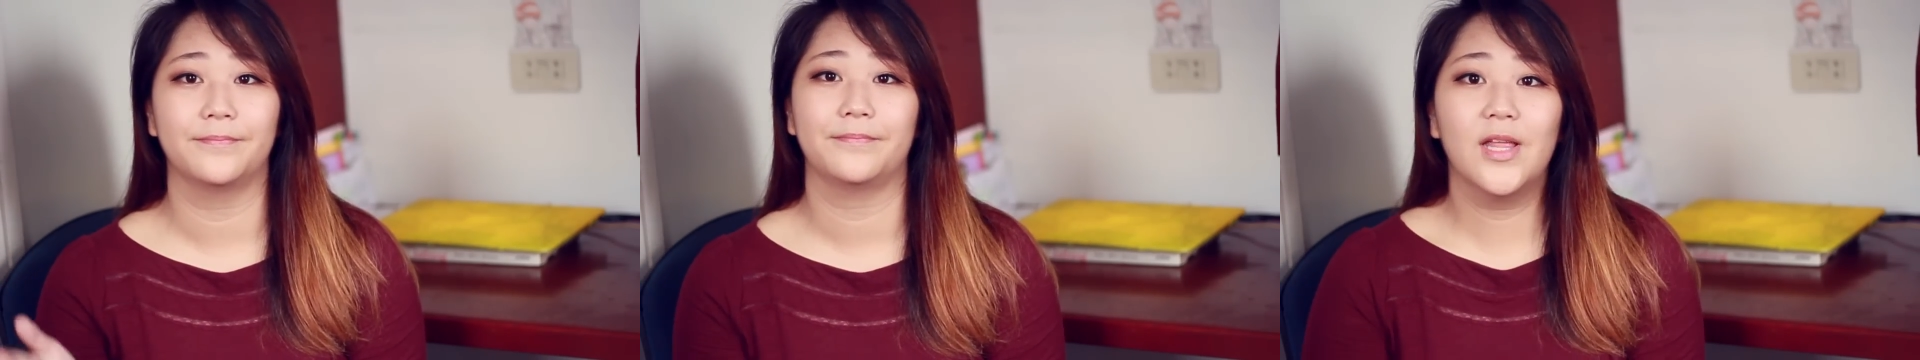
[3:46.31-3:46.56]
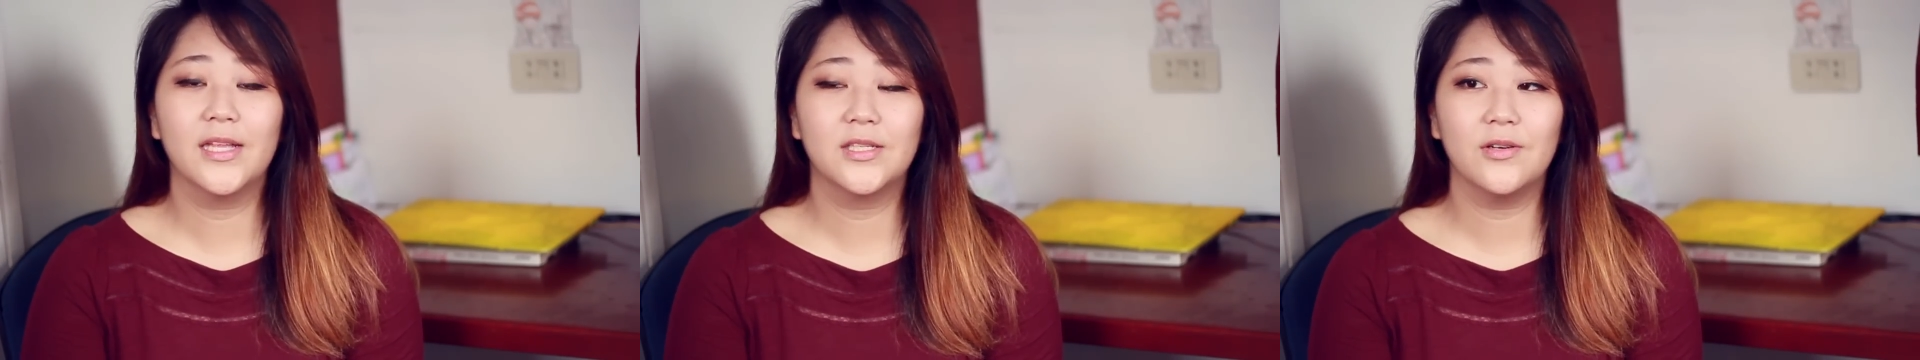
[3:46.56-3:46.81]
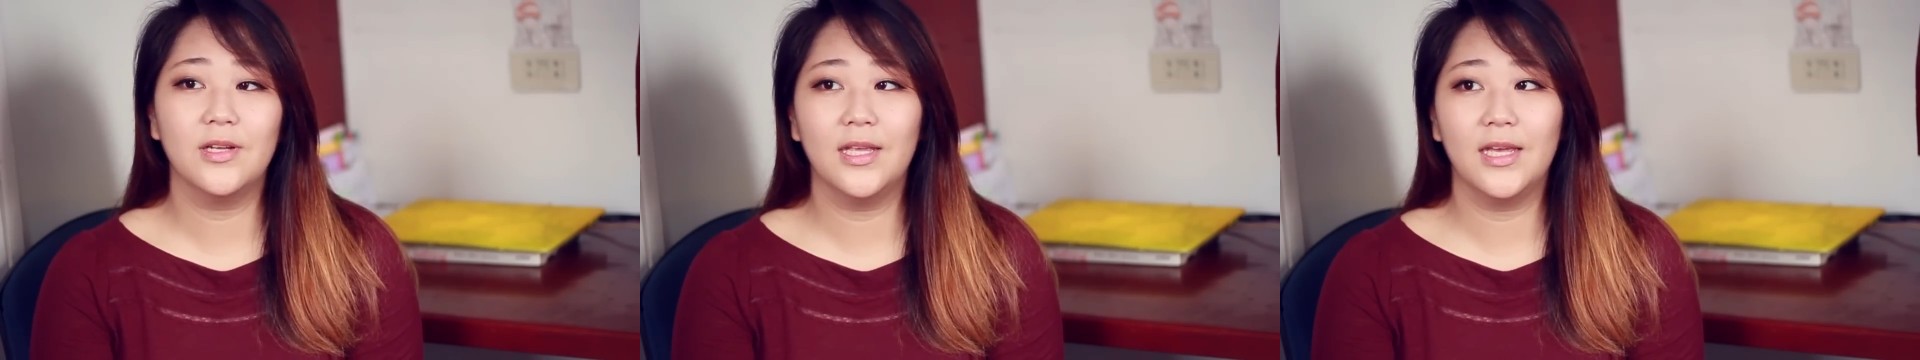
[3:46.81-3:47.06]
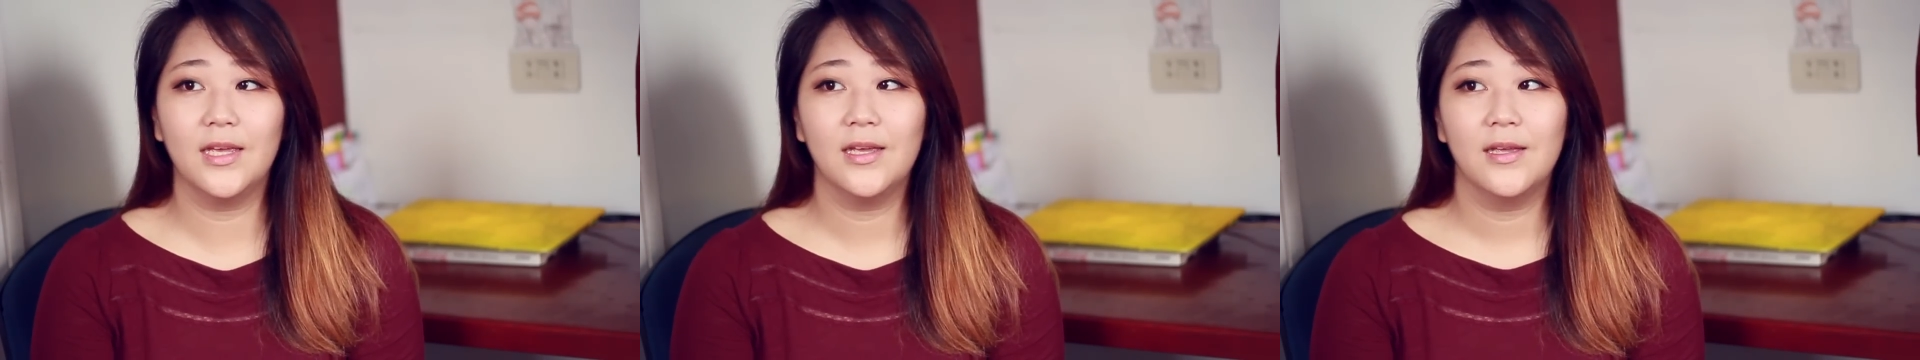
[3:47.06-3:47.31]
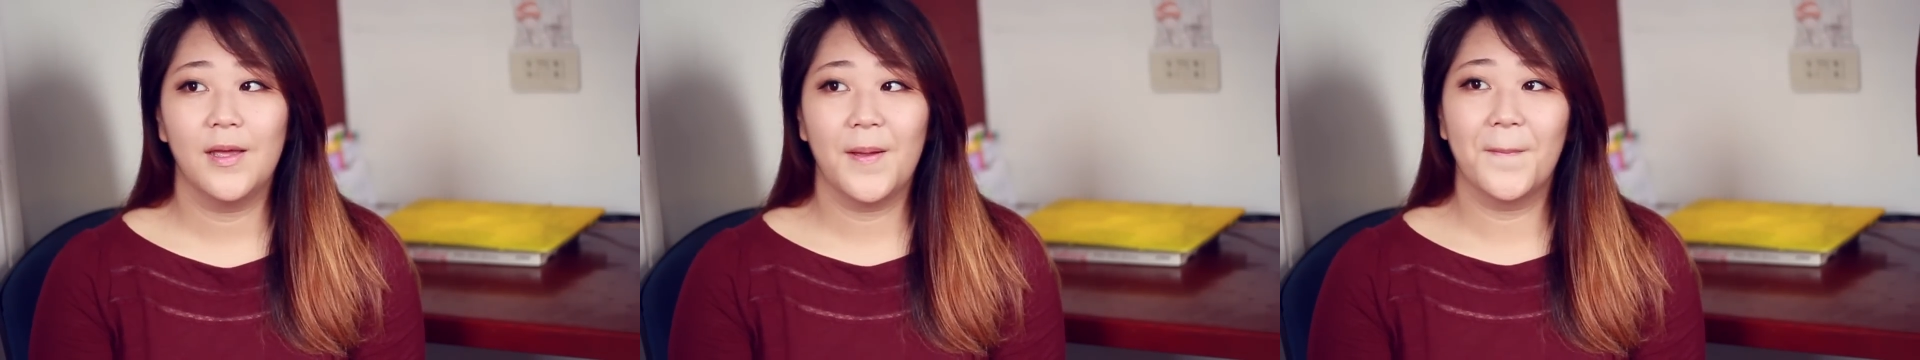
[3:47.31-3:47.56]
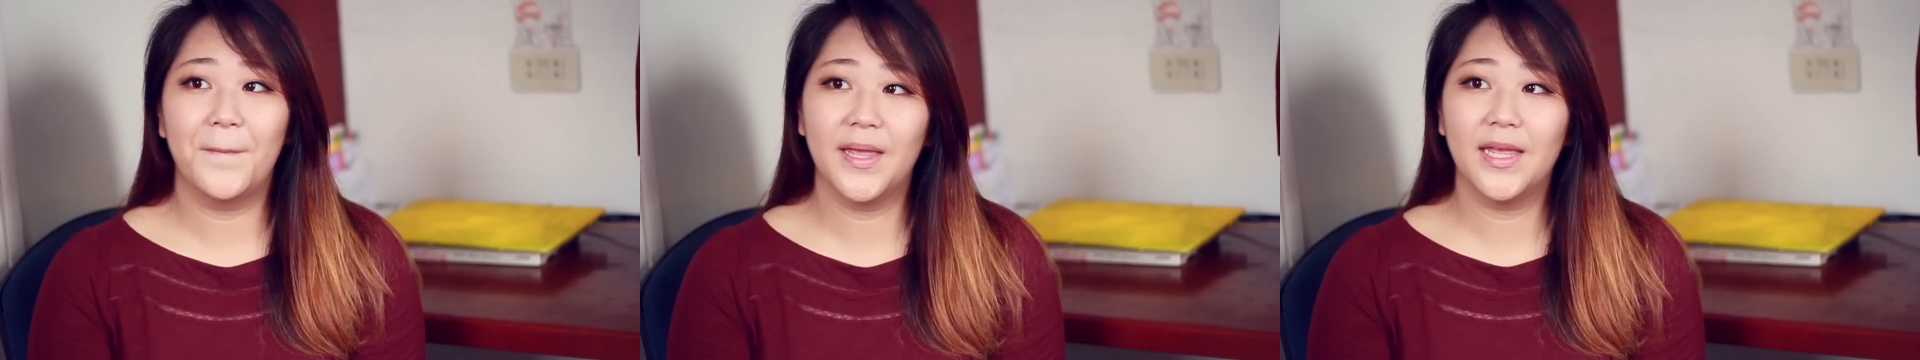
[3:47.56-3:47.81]
That's really
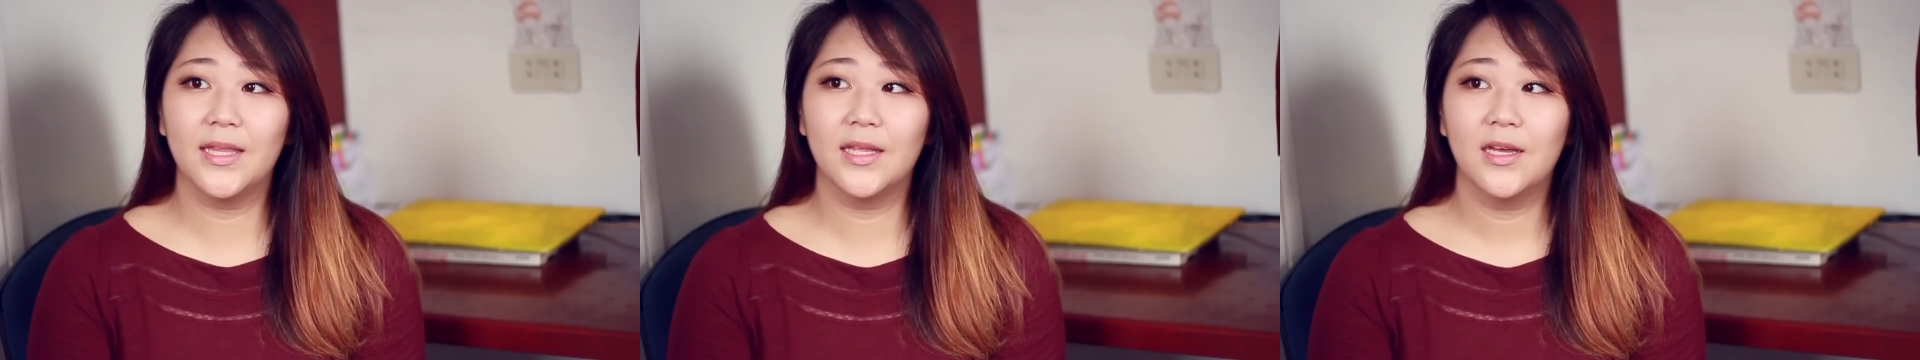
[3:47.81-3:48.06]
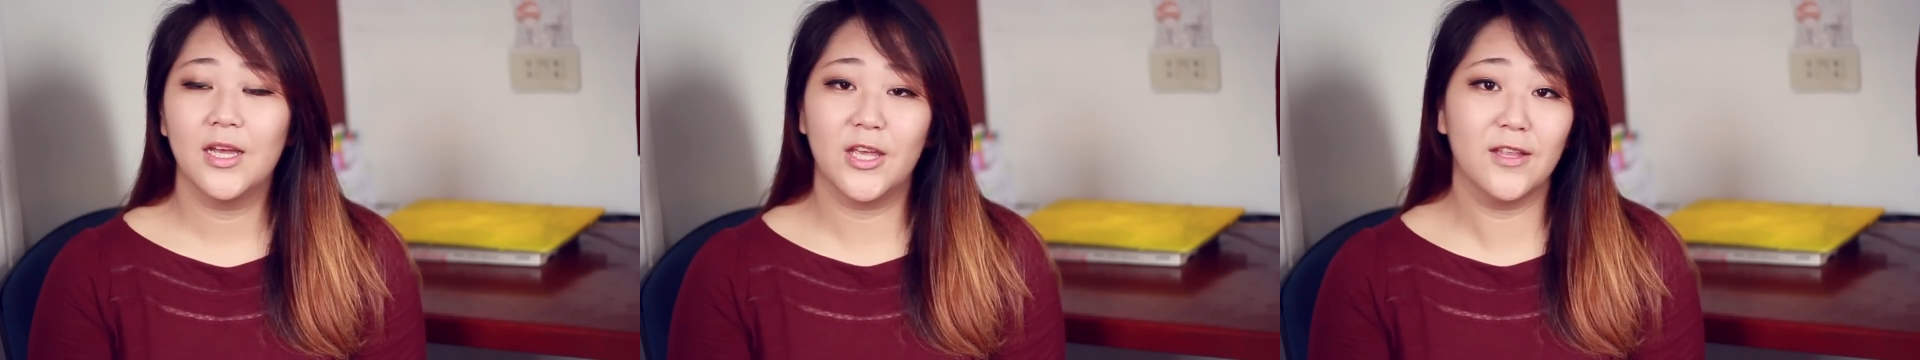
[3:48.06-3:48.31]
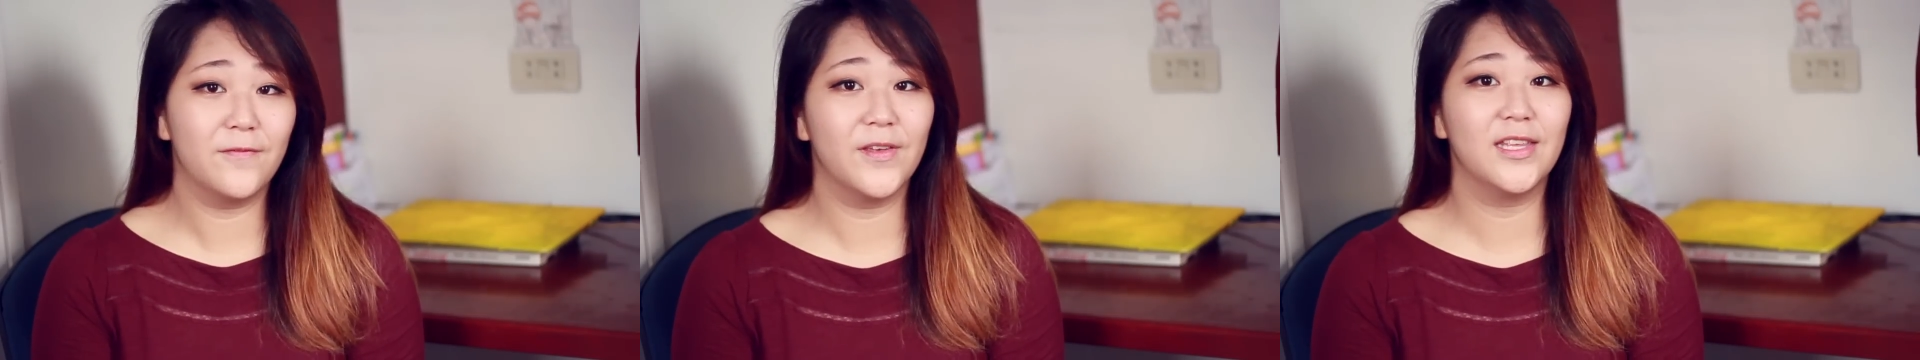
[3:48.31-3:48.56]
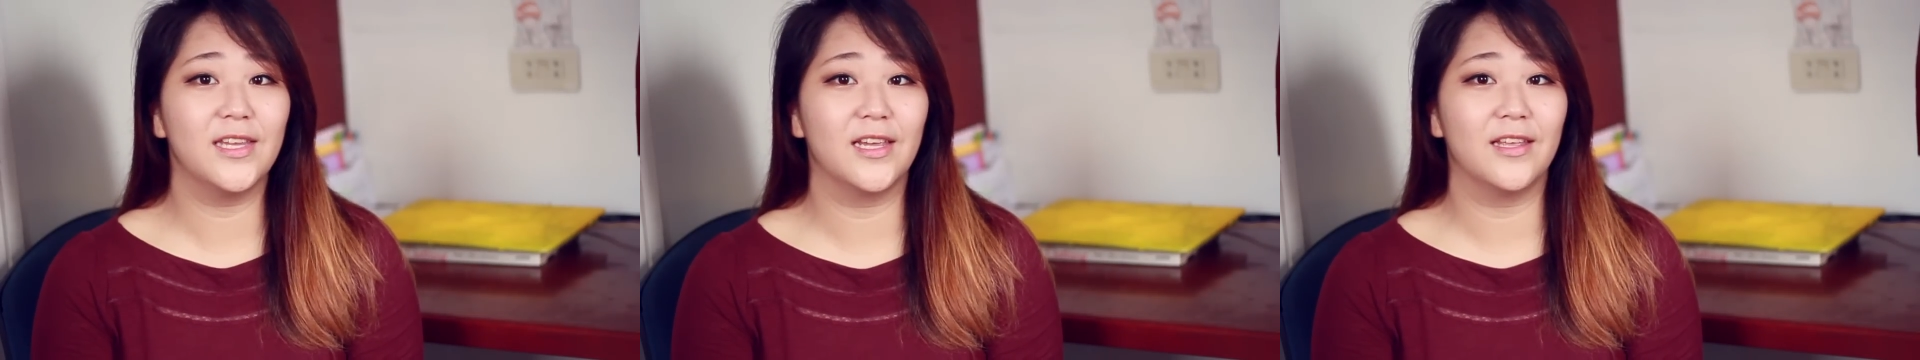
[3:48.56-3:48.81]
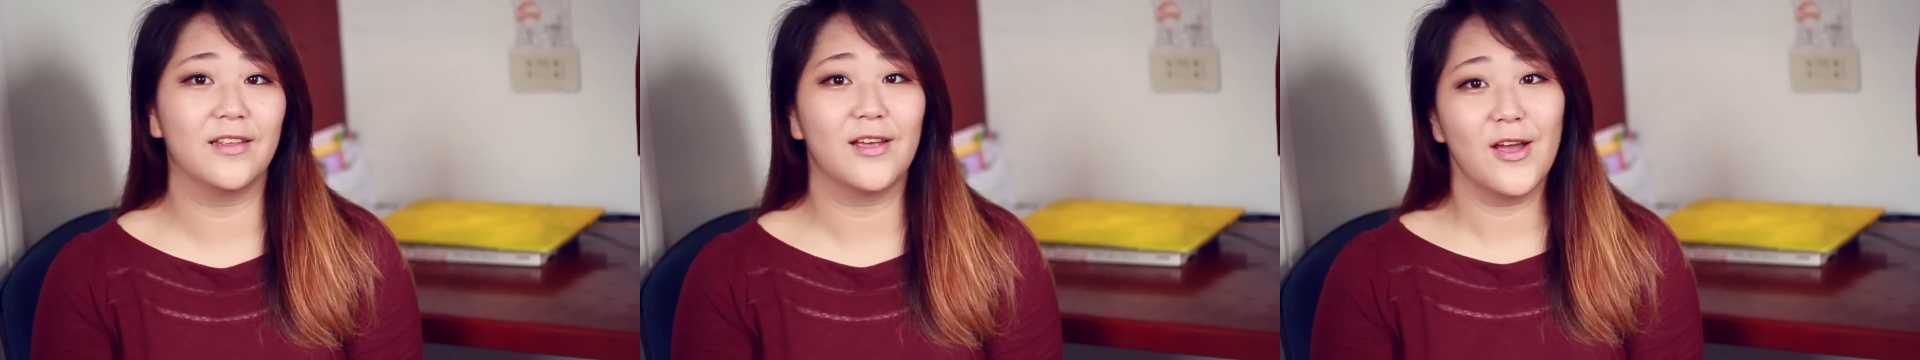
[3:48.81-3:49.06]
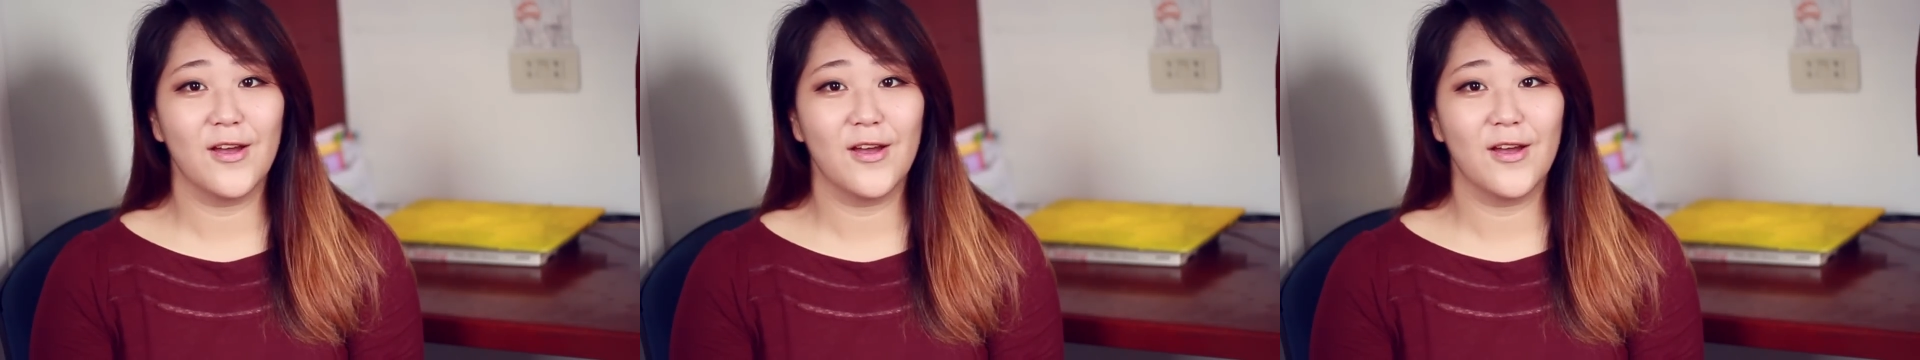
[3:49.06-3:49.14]
been convenient